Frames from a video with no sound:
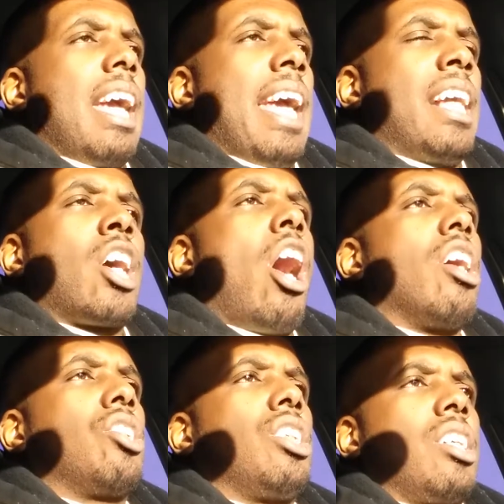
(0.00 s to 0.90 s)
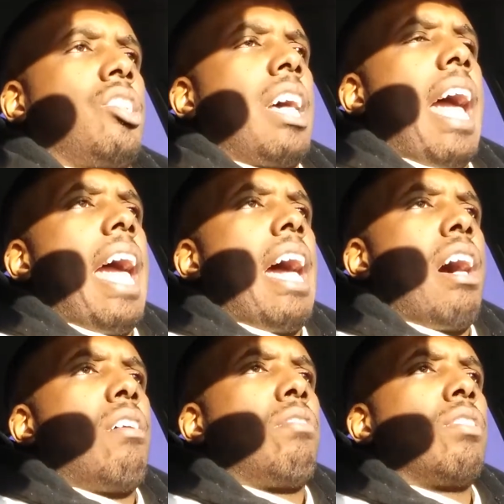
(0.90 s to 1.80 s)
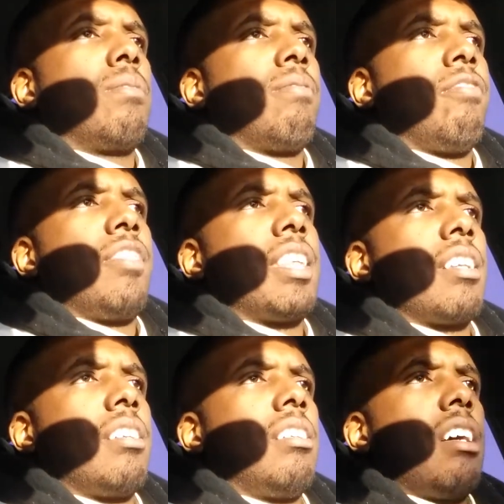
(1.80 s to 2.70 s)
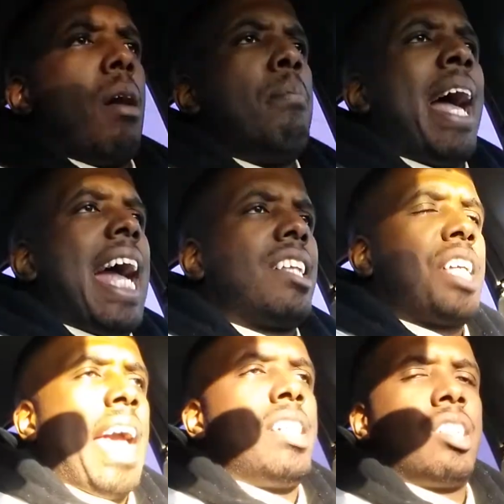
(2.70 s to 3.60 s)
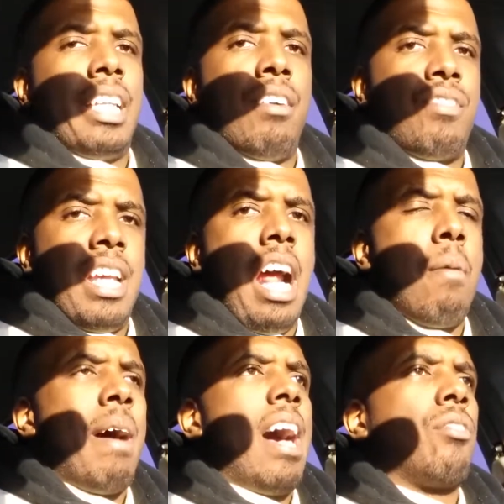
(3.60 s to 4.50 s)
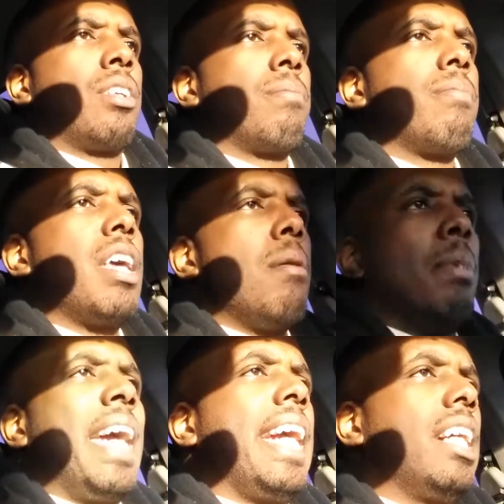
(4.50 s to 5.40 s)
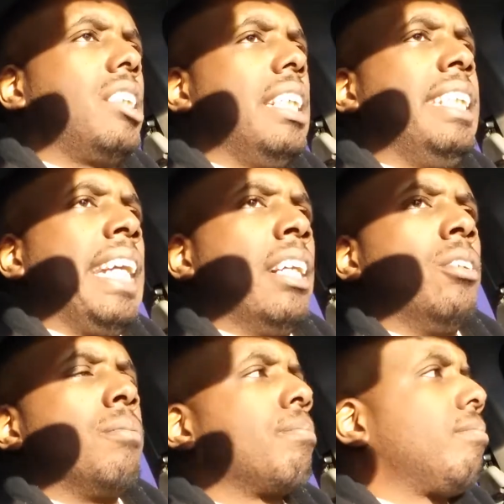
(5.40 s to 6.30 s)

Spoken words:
and it causes us to have a bad taste left in our mouth. But here's the deal.